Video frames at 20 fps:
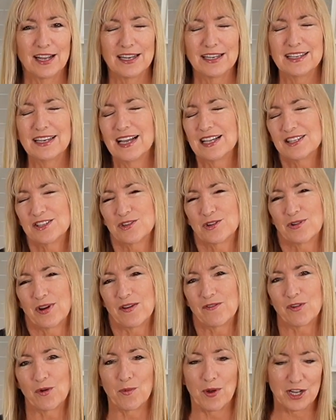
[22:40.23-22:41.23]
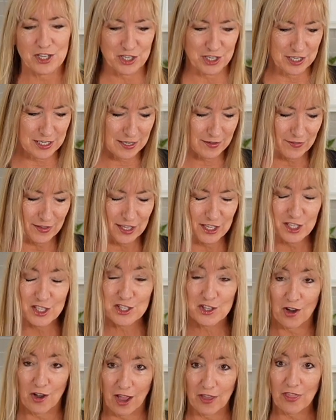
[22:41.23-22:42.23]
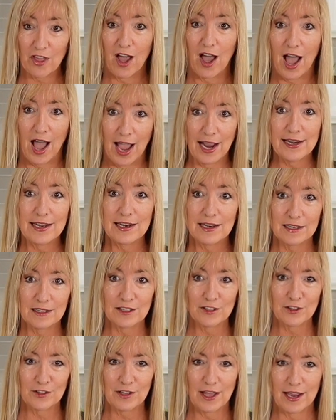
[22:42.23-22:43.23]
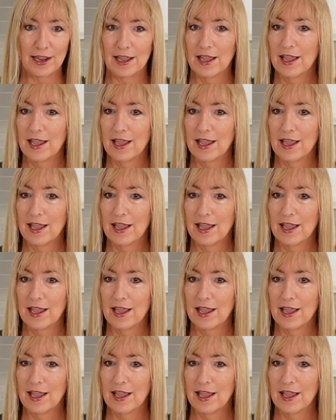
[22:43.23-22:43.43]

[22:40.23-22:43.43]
not so great for watching TV. So I thought, I need a little light.